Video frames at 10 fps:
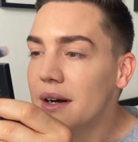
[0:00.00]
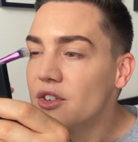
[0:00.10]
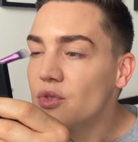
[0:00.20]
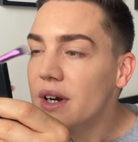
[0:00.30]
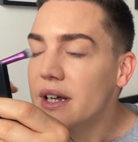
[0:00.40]
I
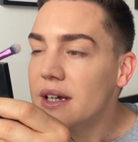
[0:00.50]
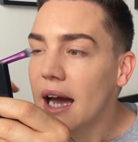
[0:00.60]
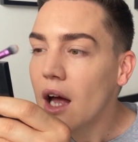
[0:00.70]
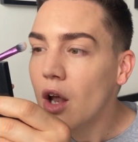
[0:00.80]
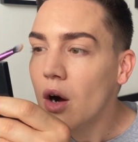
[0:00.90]
just really
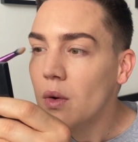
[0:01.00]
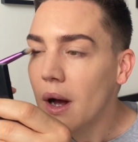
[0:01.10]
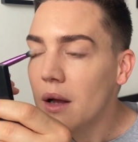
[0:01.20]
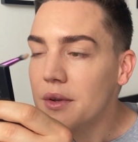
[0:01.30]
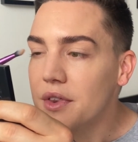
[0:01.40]
get along
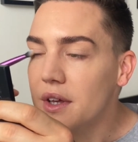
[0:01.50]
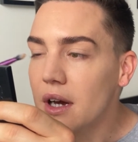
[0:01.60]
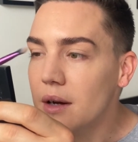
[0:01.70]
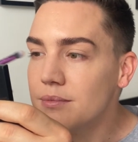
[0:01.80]
well with the